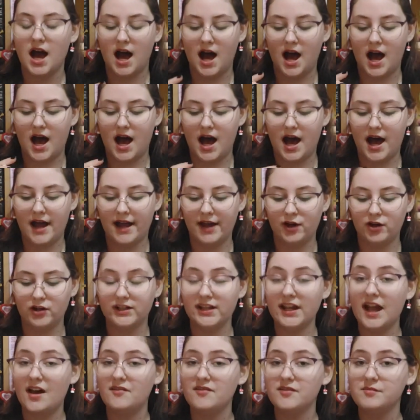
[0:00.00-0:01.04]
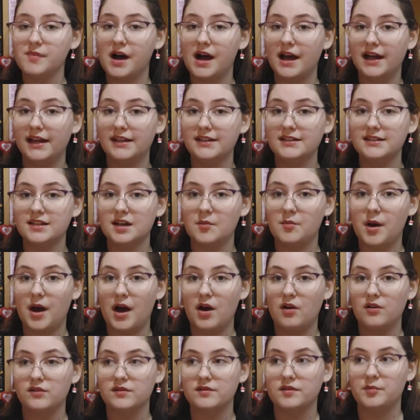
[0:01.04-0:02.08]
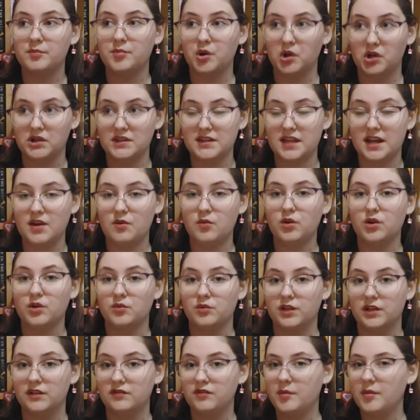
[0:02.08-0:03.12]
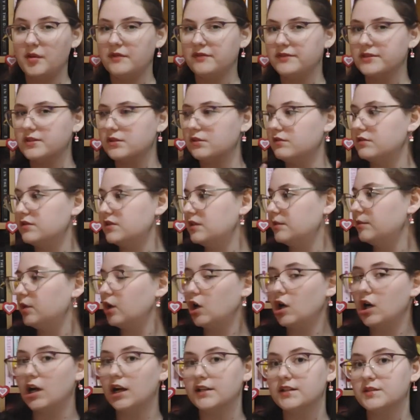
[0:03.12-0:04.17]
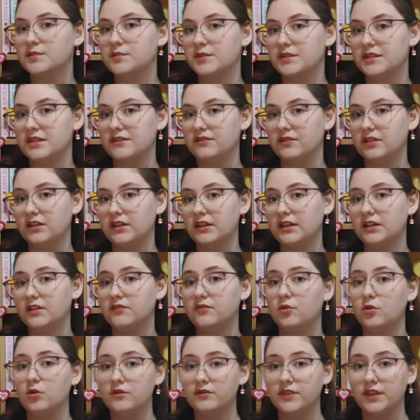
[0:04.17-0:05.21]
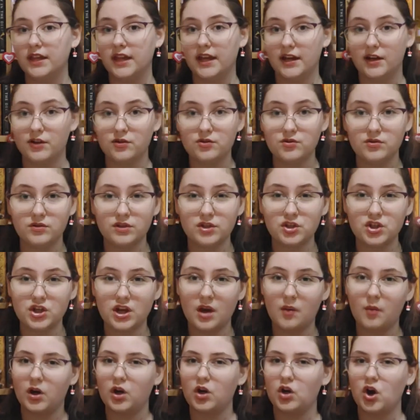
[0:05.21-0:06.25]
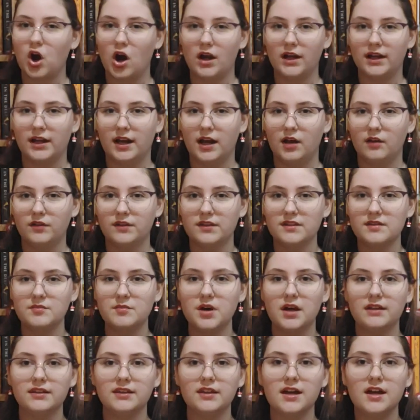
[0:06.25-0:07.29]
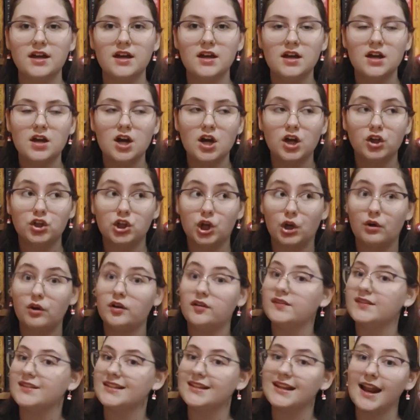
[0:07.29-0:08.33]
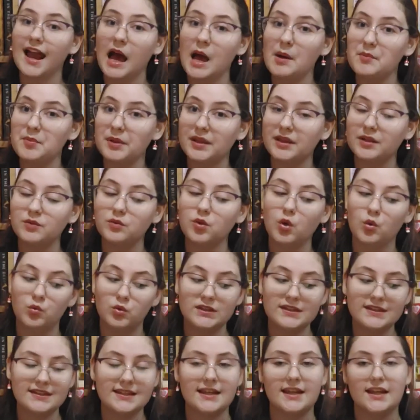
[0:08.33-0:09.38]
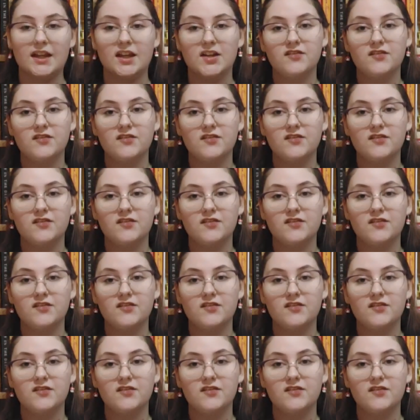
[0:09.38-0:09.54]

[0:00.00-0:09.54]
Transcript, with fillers: I already have in mind about books that I want to read from my physical TBR, specifically the Folk of the Air trilogy. I want to knock it out this month. Don't know if it's going to happen. We'll see.